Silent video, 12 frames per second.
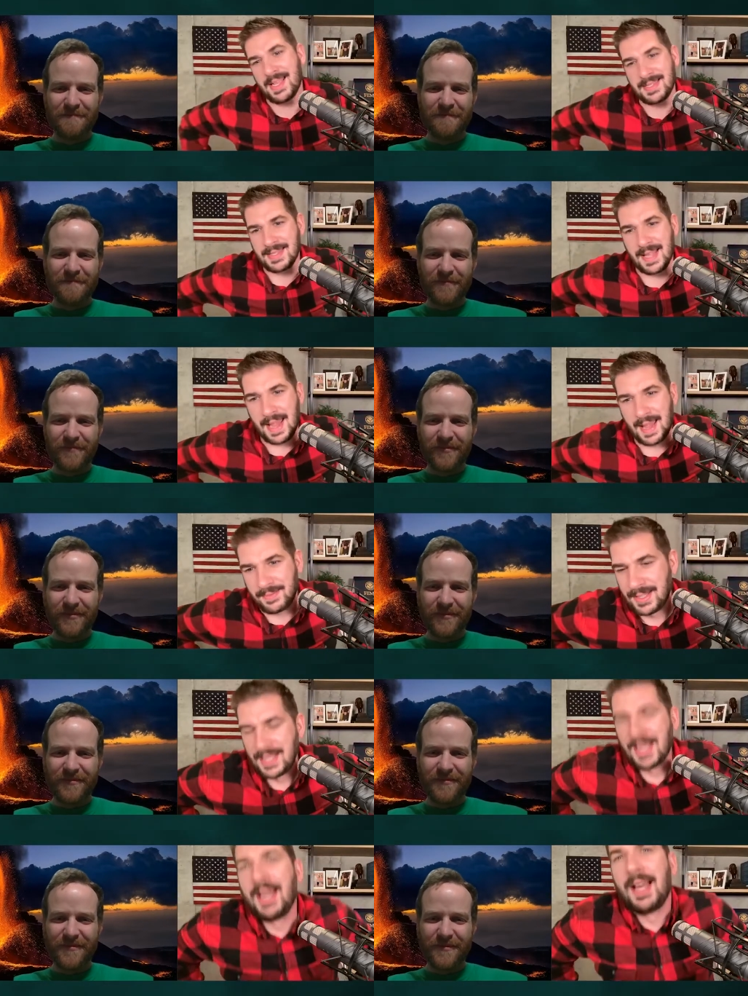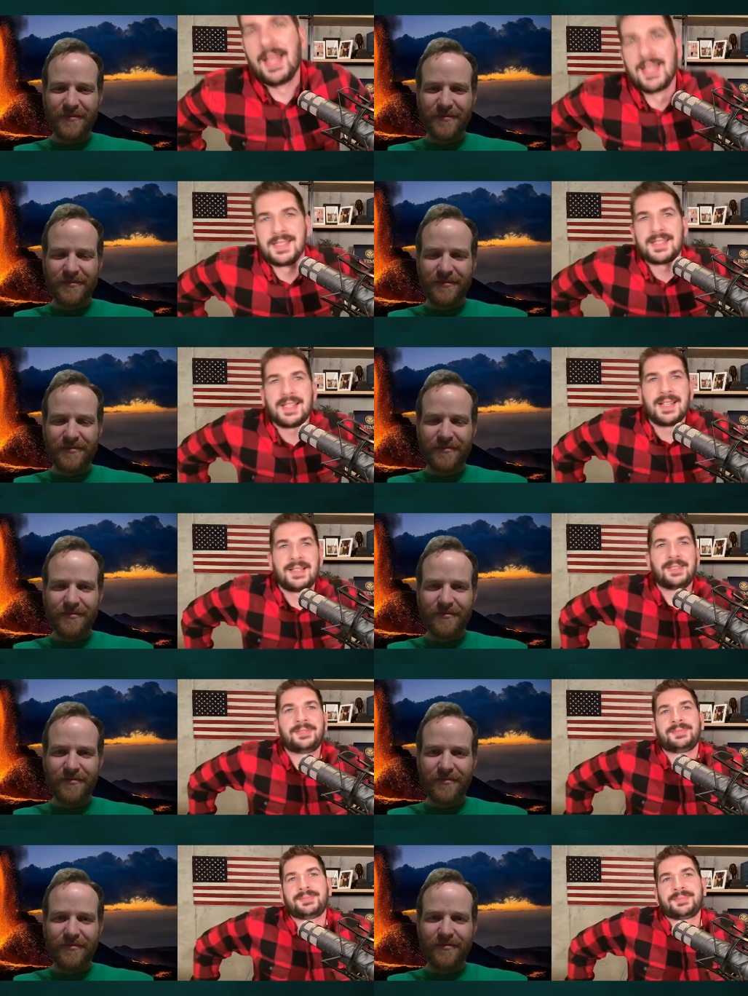Speaker 1: that's not
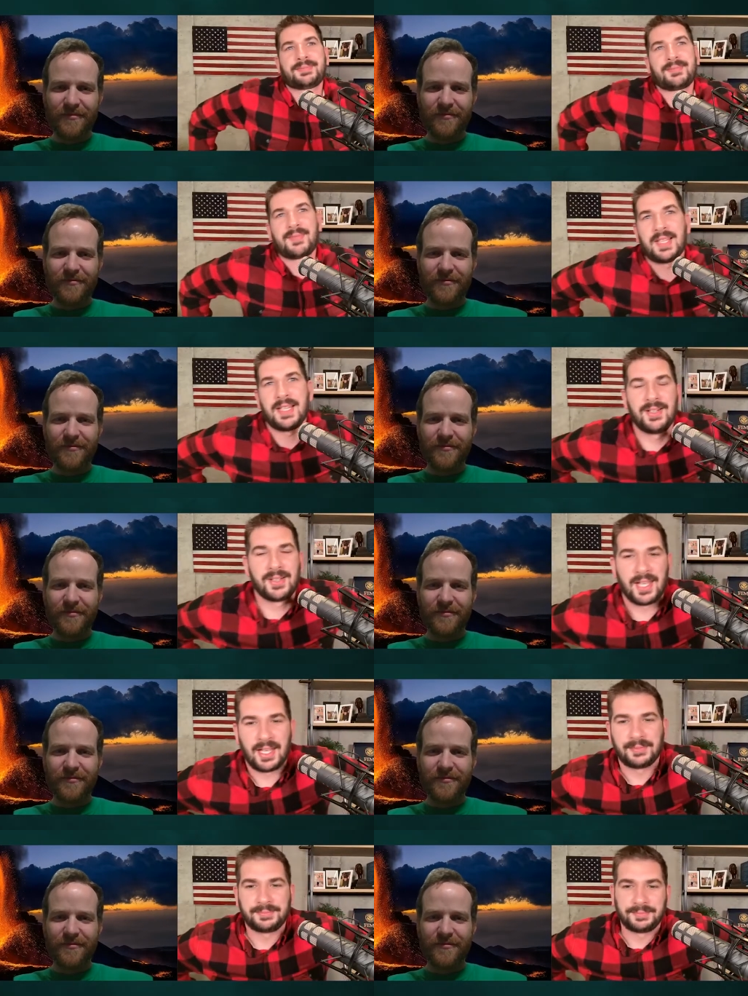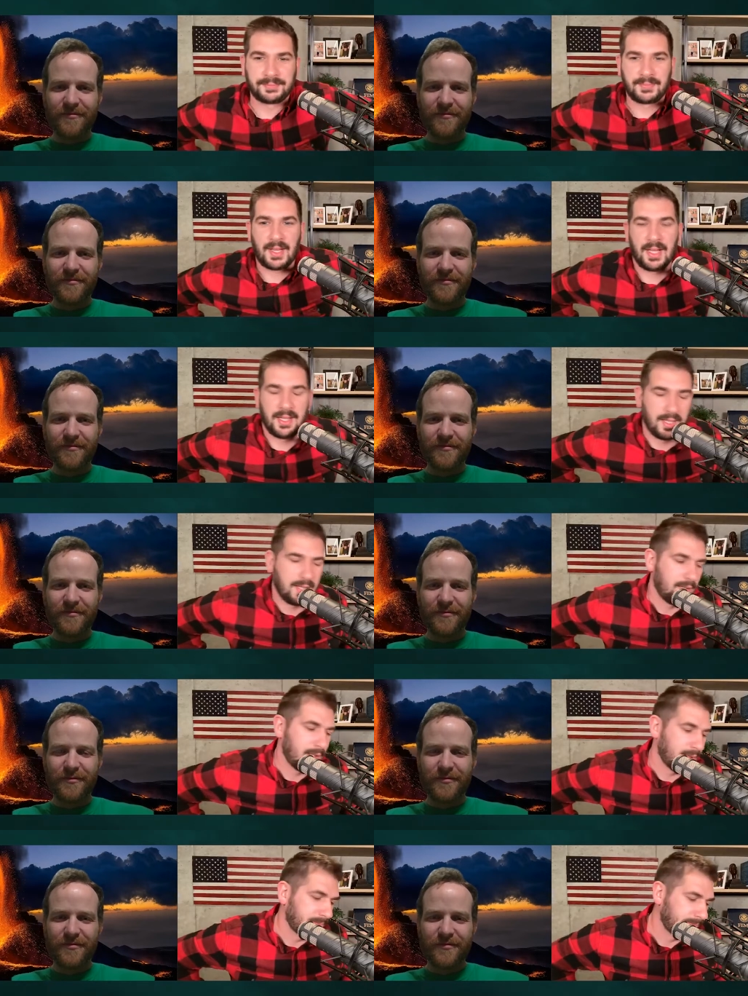so okay
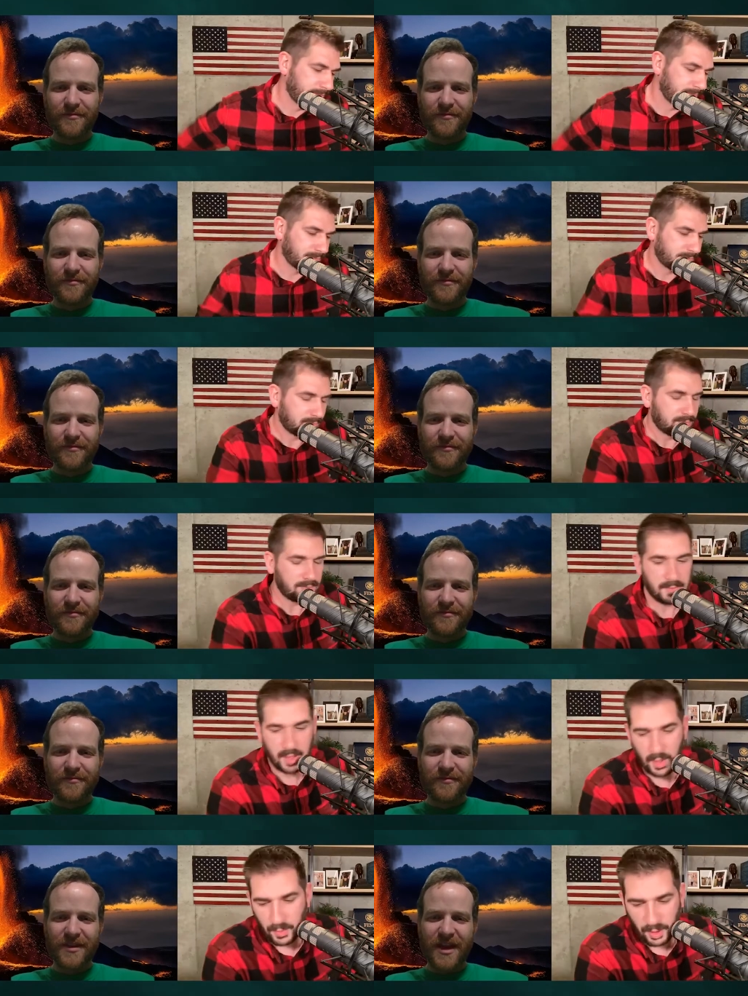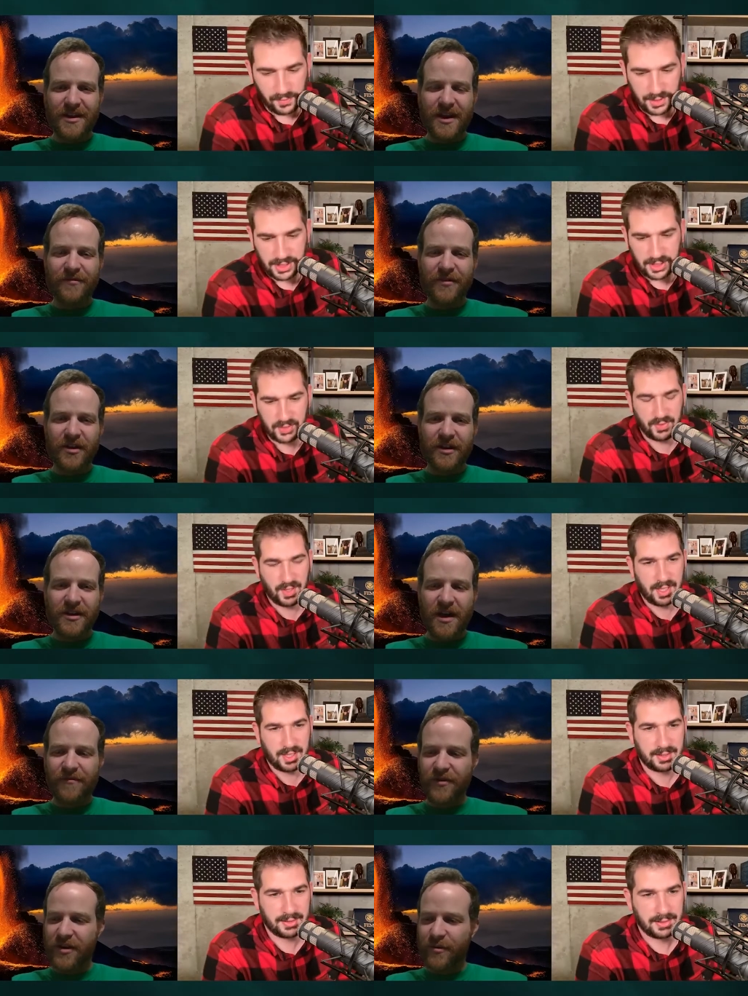um yeah not very not
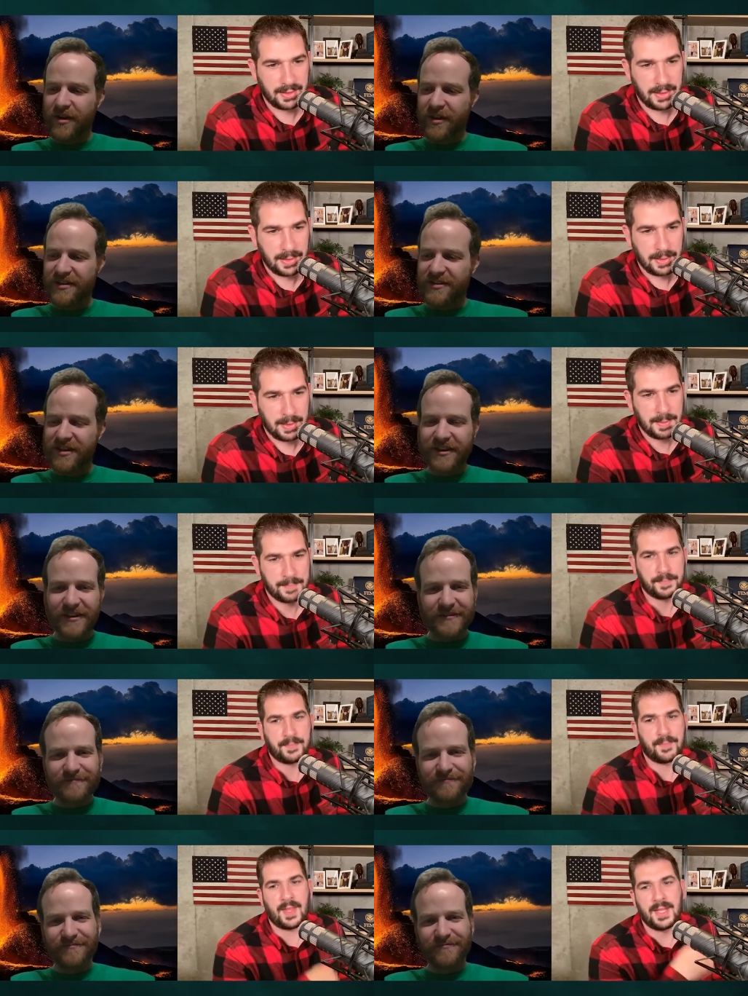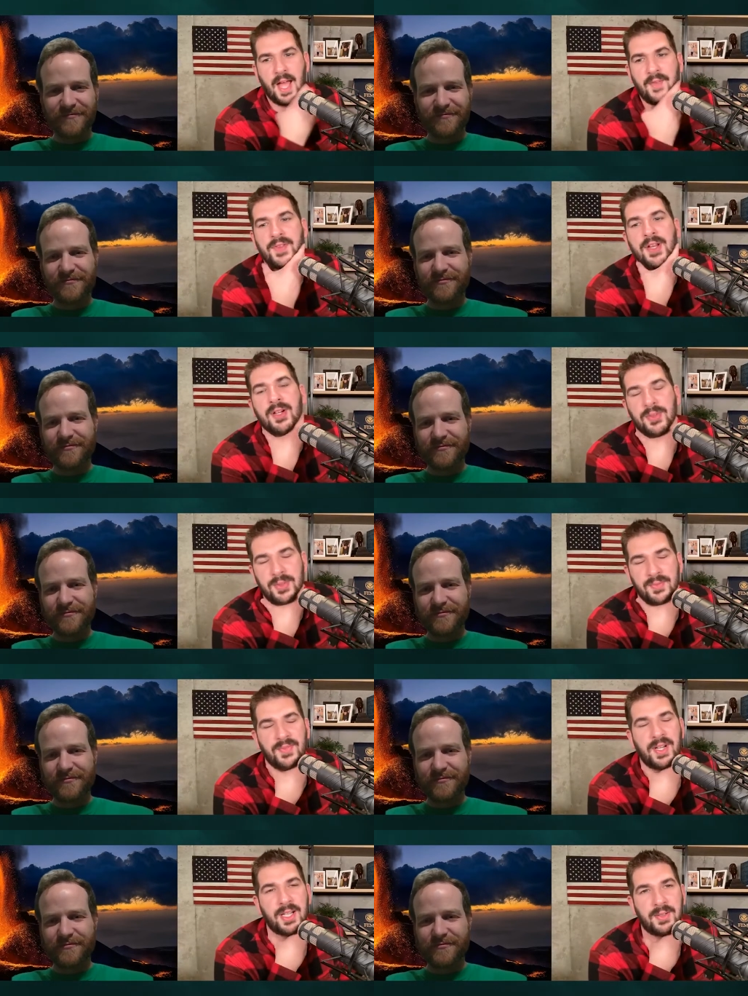very
Speaker 2: realistic
Speaker 1: not very
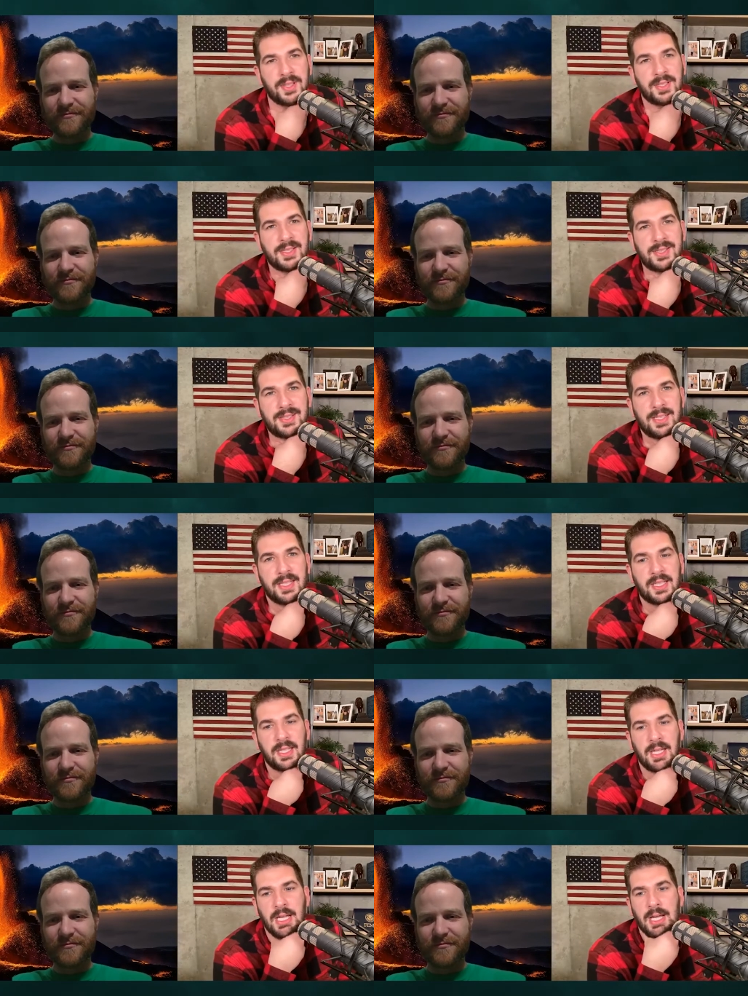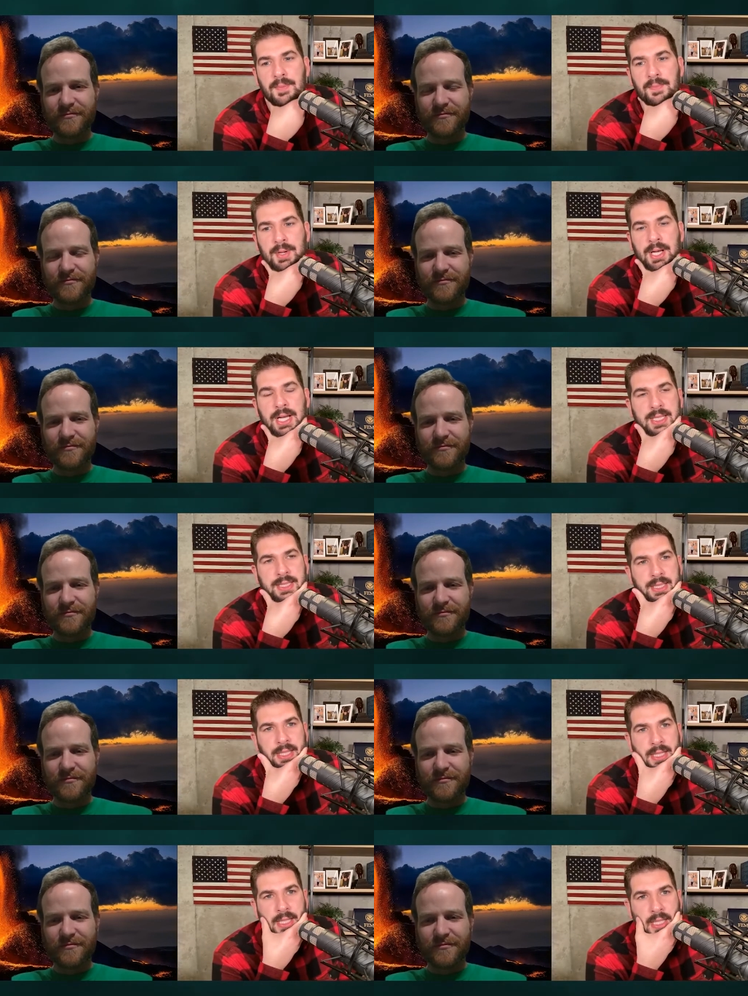very realistic but
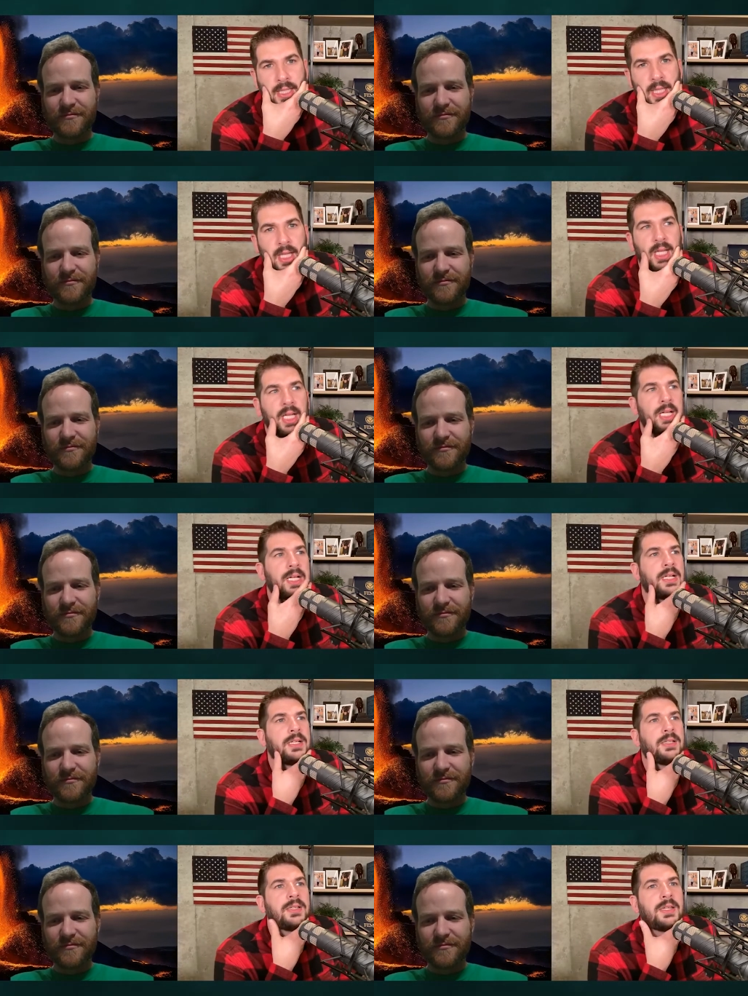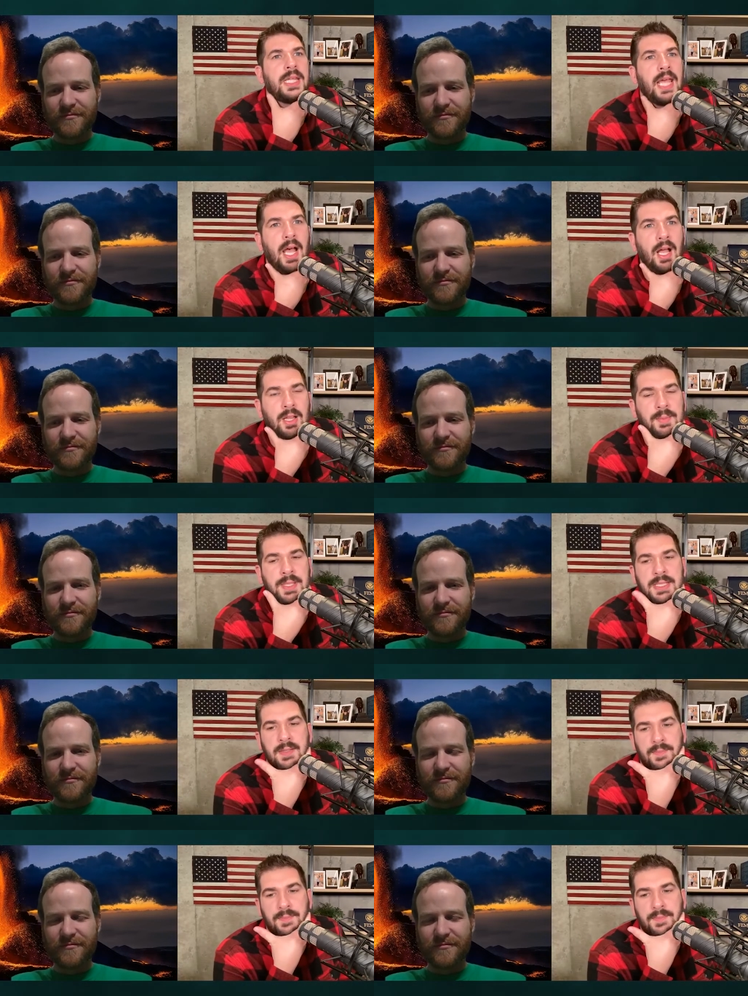uh, the elements